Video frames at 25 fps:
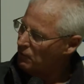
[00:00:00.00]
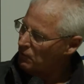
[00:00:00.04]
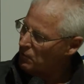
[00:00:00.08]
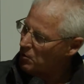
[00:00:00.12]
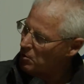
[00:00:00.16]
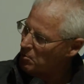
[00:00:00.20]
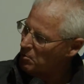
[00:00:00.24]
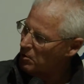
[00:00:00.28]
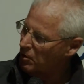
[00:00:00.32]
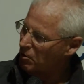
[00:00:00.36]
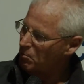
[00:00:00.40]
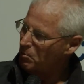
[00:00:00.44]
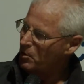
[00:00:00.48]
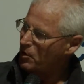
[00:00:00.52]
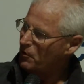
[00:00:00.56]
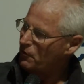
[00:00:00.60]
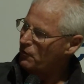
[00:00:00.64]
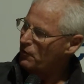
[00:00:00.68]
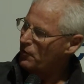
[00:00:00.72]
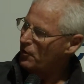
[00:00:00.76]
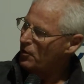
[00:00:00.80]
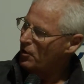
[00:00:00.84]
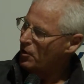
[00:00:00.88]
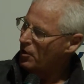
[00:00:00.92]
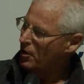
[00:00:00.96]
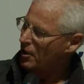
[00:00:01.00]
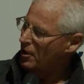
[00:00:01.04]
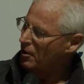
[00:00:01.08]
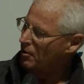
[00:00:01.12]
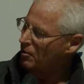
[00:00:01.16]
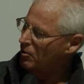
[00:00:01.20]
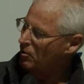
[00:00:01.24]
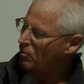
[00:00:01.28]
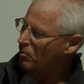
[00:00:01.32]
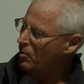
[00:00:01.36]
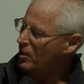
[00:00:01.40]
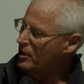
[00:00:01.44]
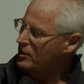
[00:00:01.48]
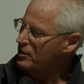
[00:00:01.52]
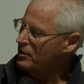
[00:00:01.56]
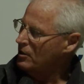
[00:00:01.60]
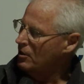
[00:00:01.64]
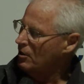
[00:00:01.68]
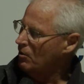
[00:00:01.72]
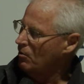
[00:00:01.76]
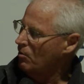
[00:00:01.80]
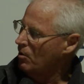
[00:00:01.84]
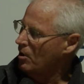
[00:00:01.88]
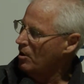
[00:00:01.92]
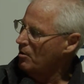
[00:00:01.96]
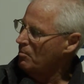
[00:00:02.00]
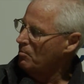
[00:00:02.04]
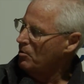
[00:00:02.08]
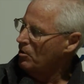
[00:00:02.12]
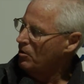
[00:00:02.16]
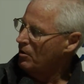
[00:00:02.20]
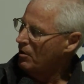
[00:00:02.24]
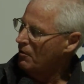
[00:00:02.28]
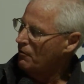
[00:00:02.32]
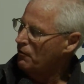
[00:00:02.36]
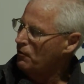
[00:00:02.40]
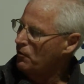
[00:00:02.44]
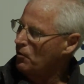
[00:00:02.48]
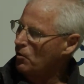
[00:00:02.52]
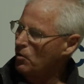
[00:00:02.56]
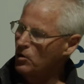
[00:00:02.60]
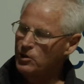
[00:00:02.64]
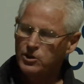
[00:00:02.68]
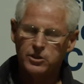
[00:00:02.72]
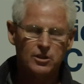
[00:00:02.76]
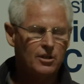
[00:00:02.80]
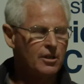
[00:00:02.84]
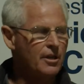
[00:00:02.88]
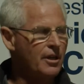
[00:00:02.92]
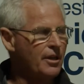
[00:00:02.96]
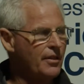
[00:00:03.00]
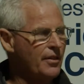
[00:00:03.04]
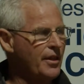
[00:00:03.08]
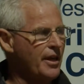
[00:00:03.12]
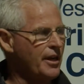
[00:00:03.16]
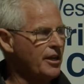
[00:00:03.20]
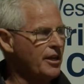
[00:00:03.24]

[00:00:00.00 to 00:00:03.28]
a little bit further west on the wheat belt, unfortunately that